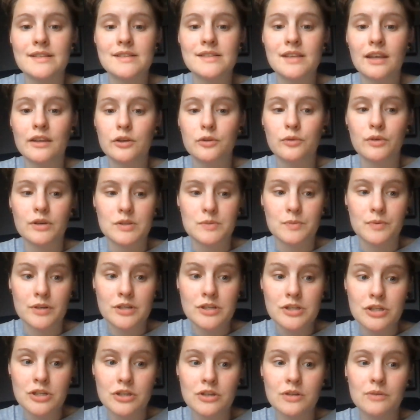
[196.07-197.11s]
cellular
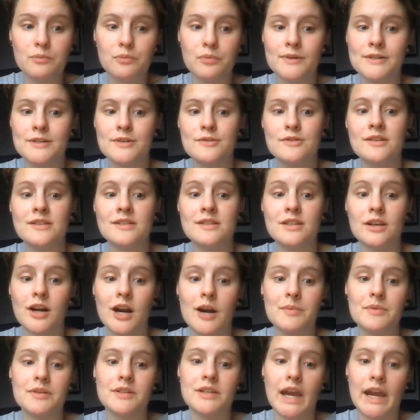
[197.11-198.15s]
respiration produces the
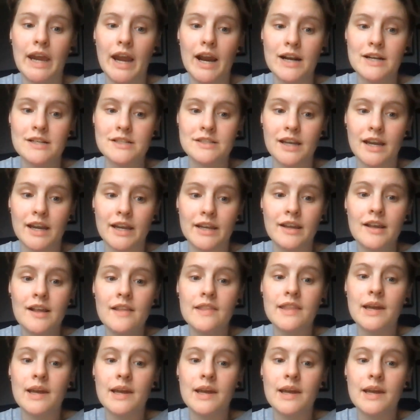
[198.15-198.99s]
carbon dioxide